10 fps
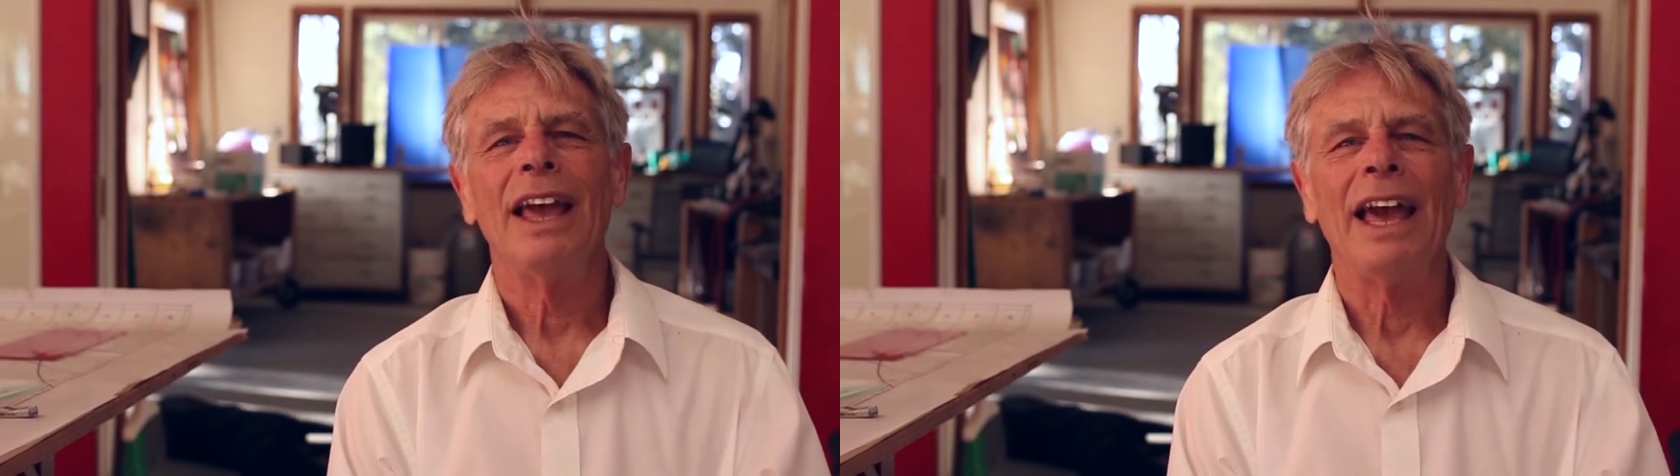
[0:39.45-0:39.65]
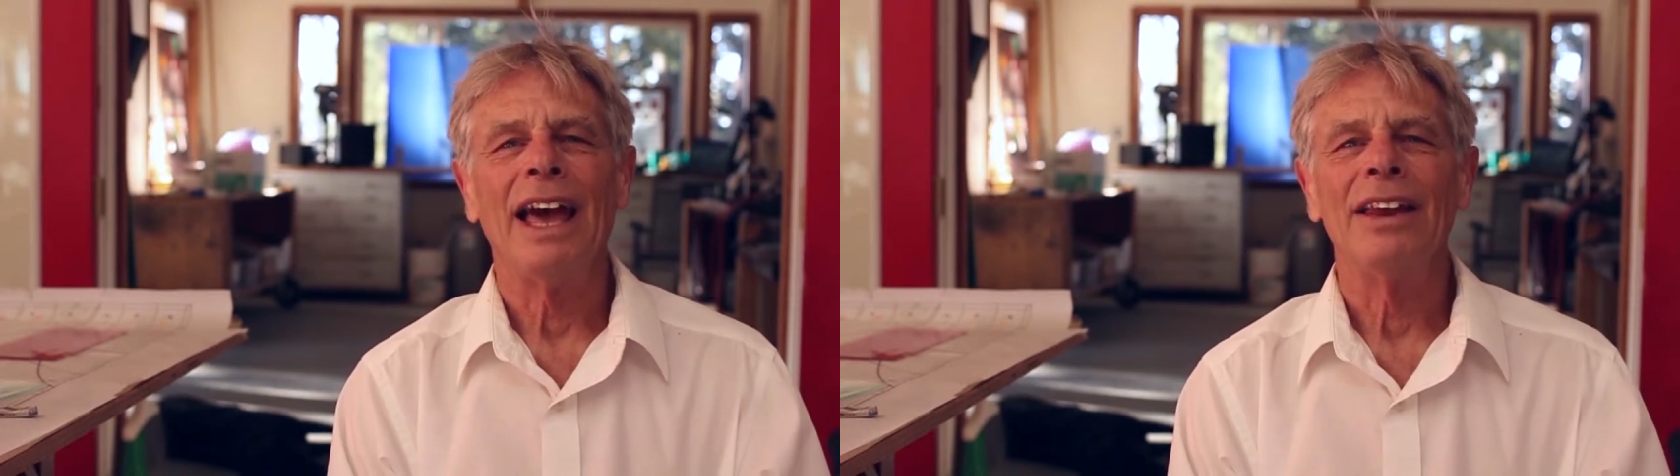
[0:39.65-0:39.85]

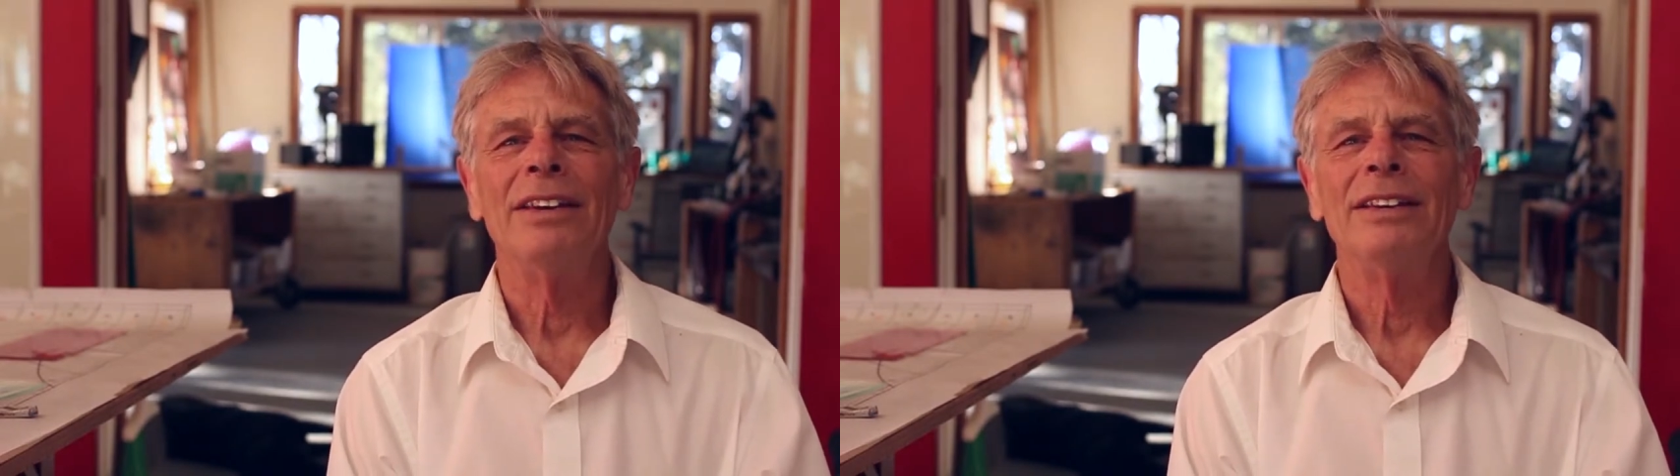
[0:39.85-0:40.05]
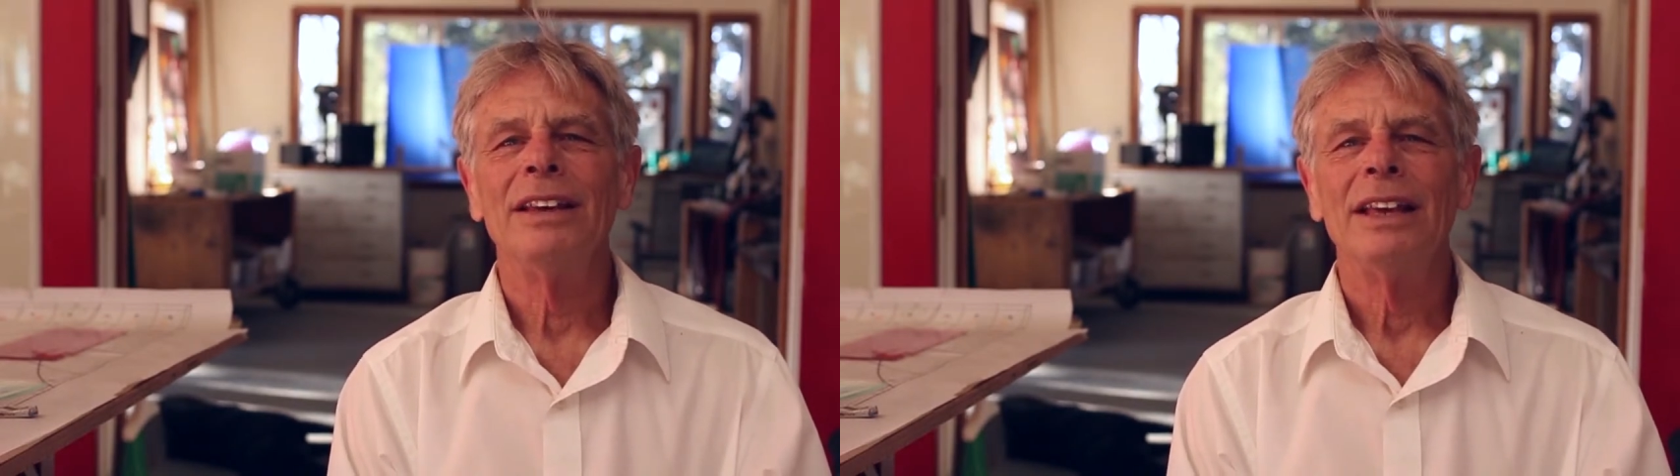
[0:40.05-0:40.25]

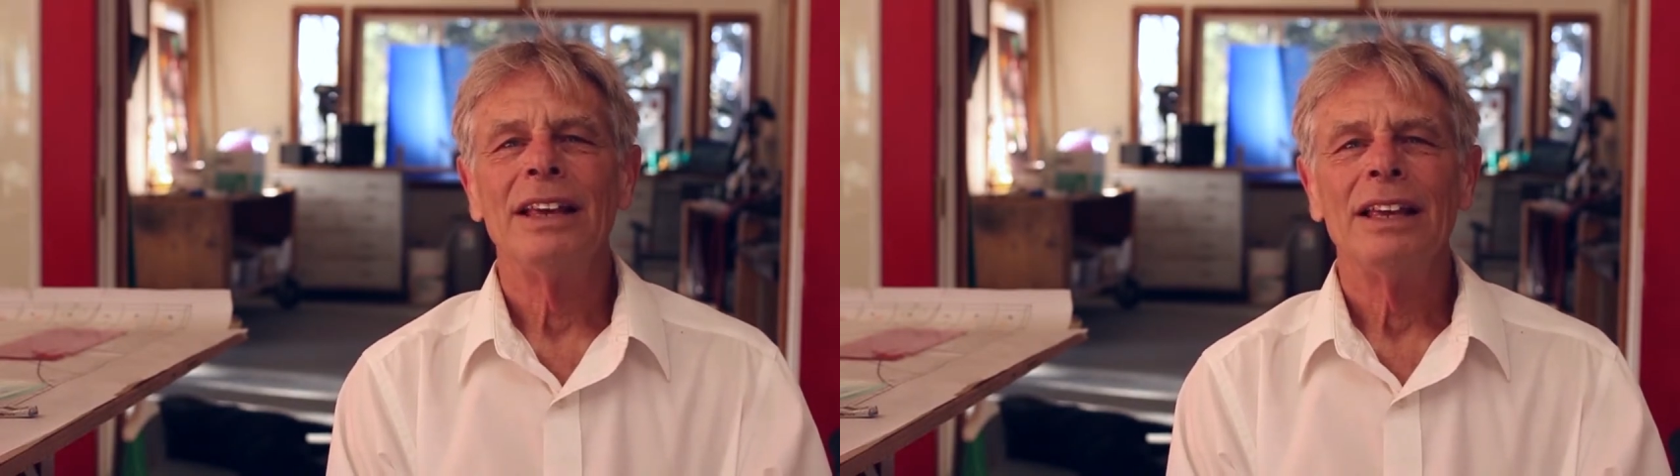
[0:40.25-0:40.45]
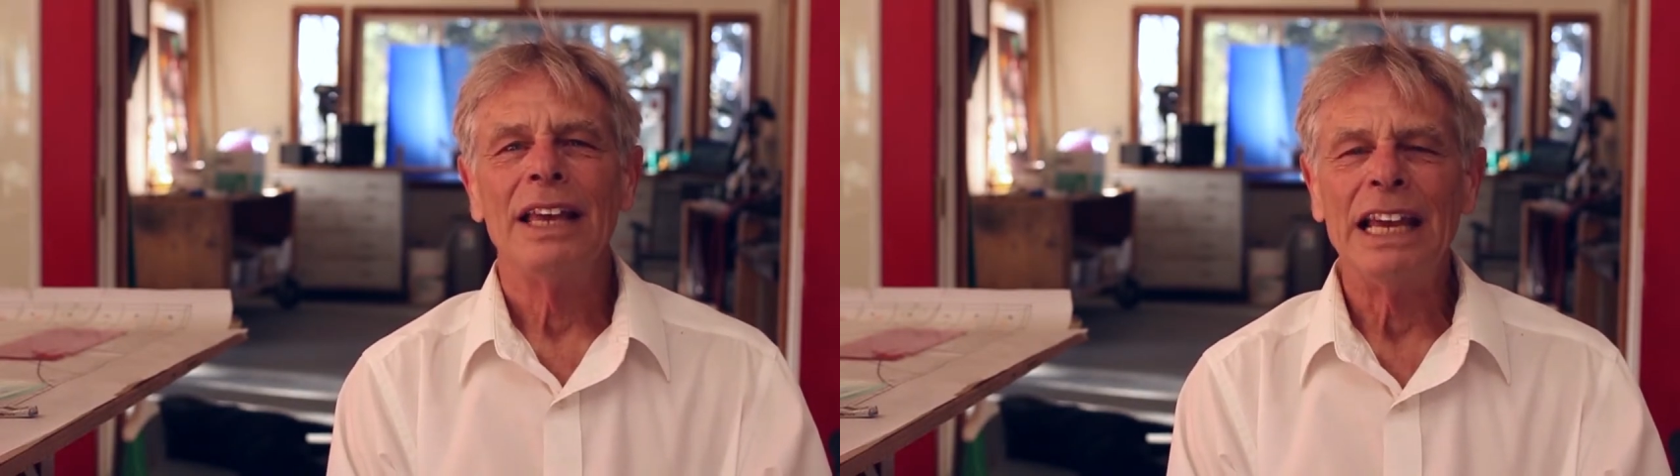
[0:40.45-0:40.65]
and
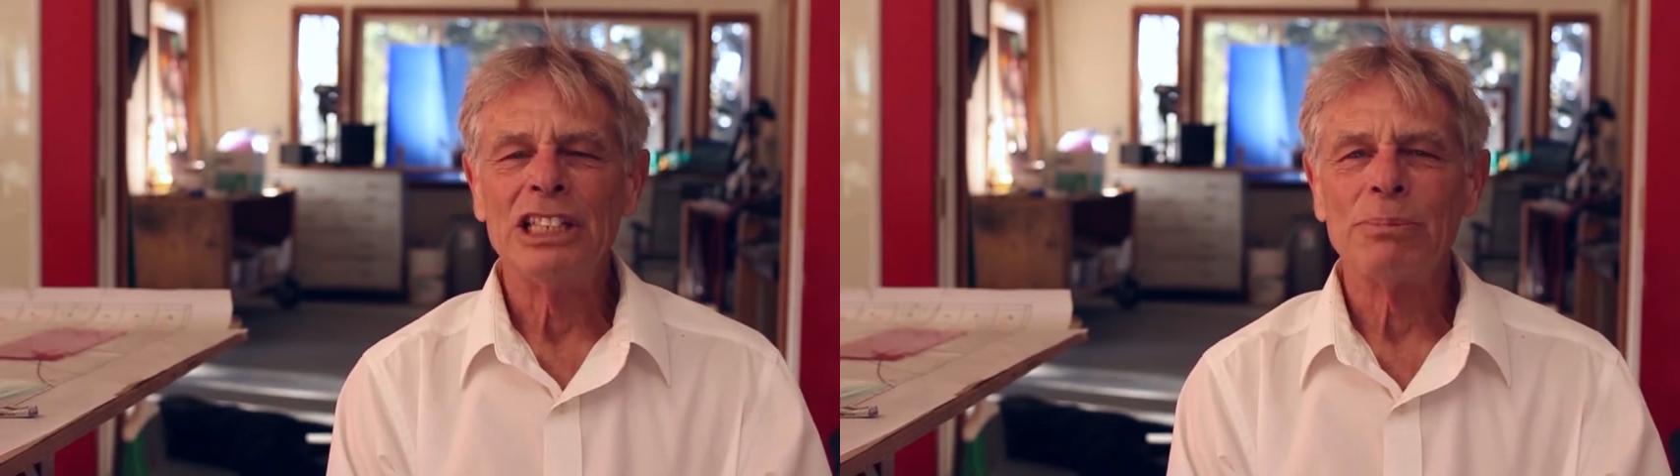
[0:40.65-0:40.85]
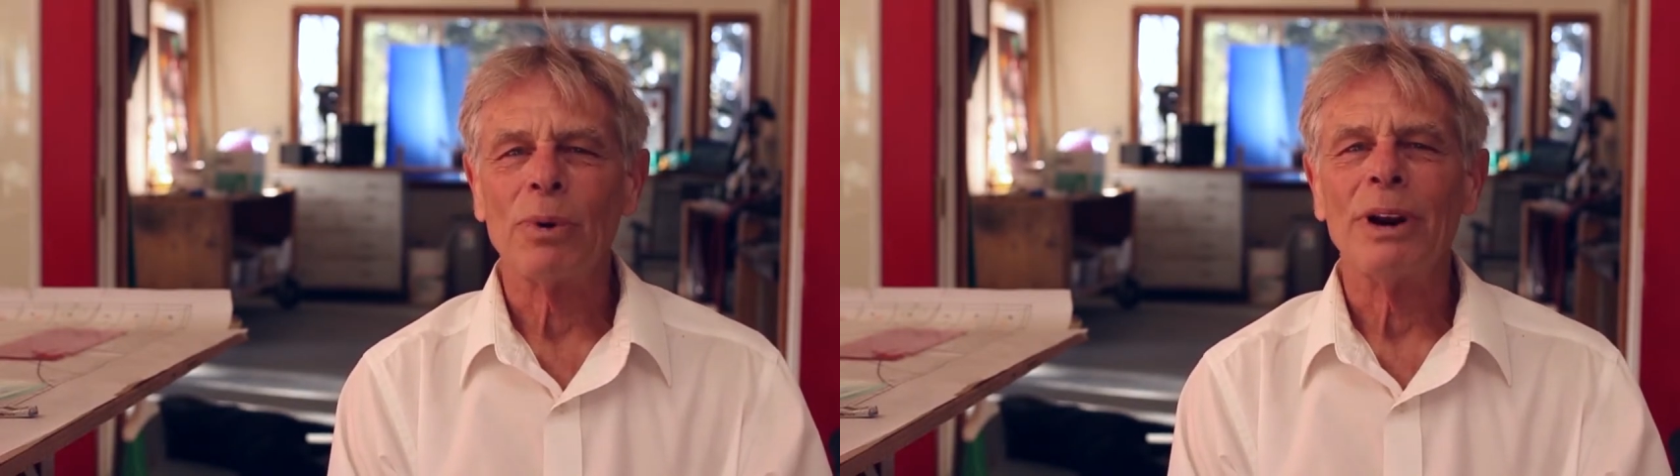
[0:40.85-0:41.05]

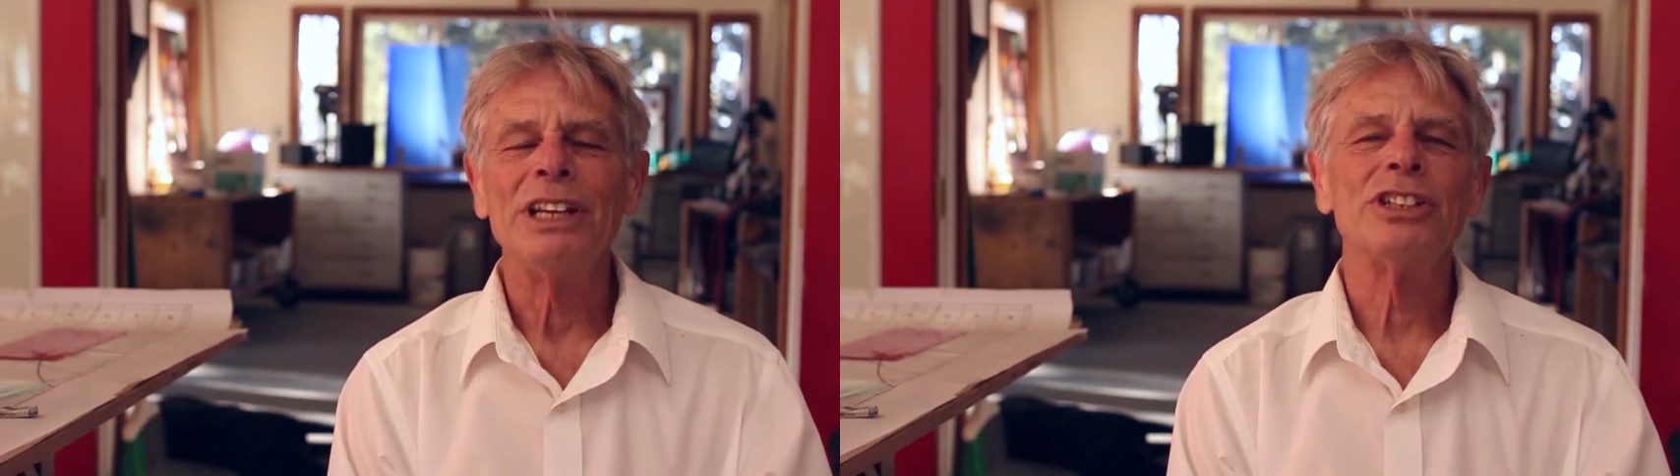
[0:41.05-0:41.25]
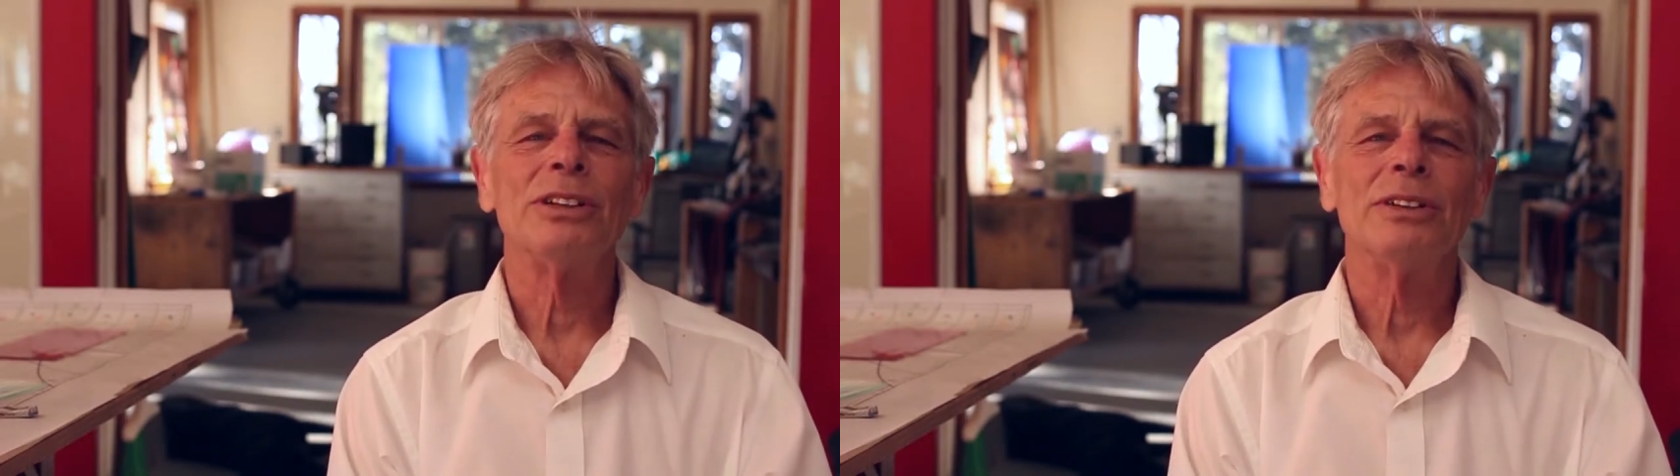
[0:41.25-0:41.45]

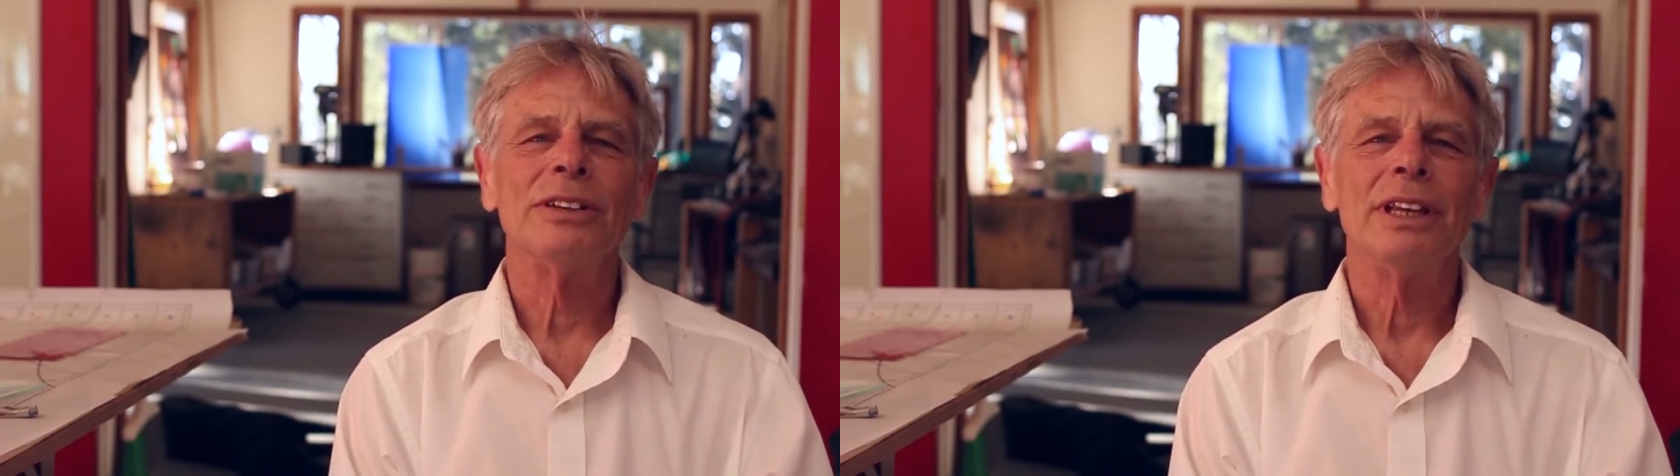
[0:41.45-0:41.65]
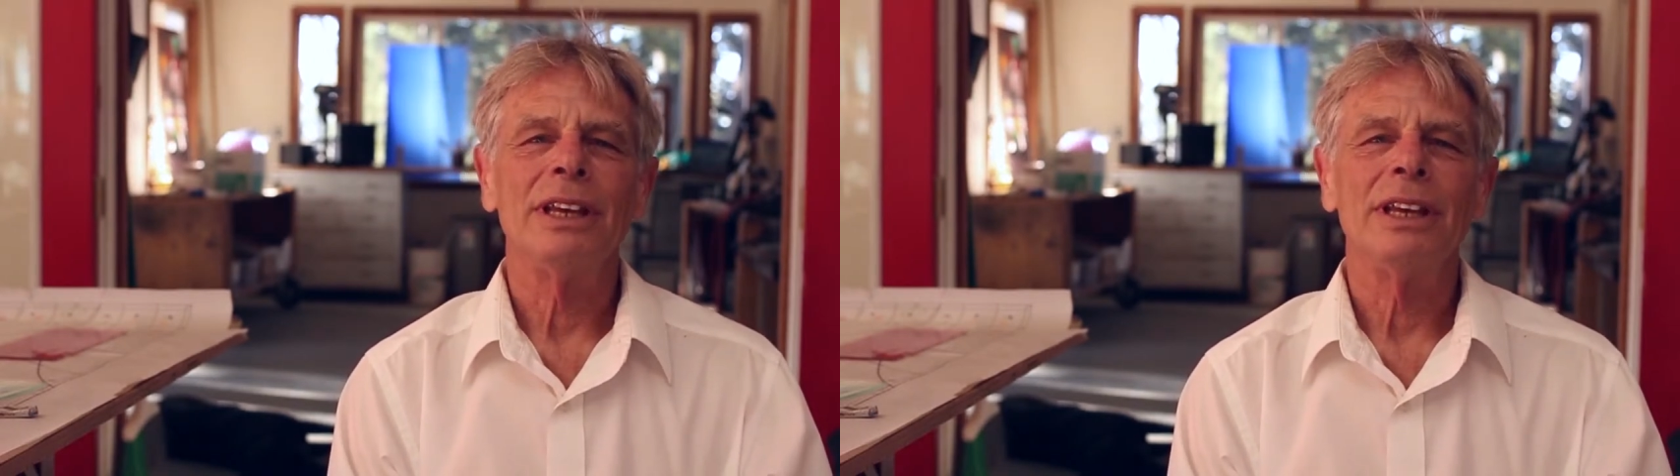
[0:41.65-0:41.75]
inspirational